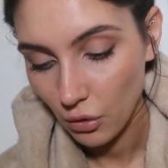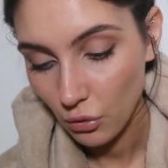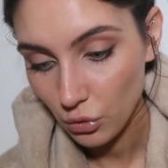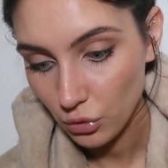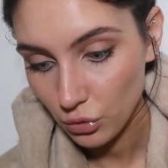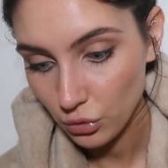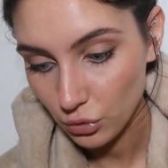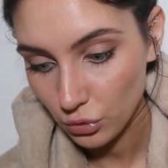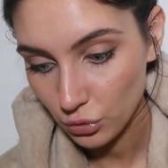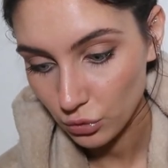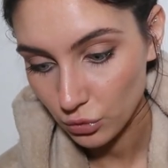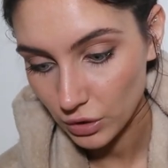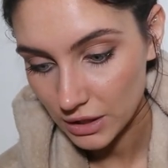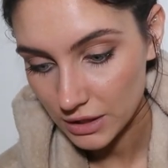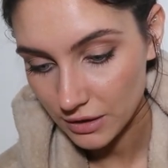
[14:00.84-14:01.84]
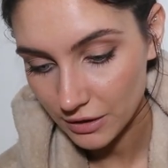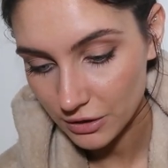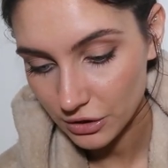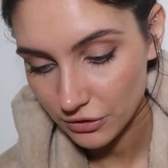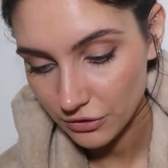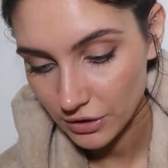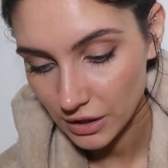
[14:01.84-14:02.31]
Ooh, these are
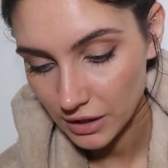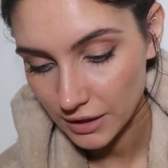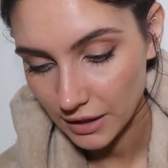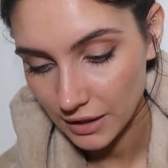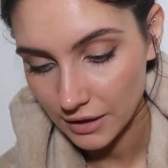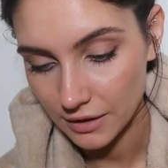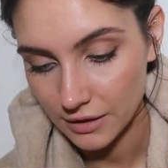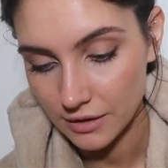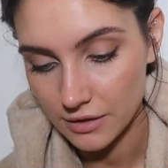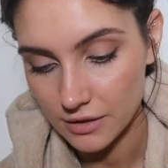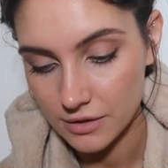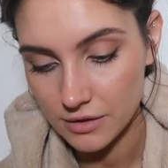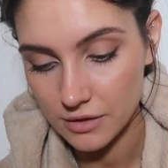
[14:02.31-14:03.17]
actually really nice.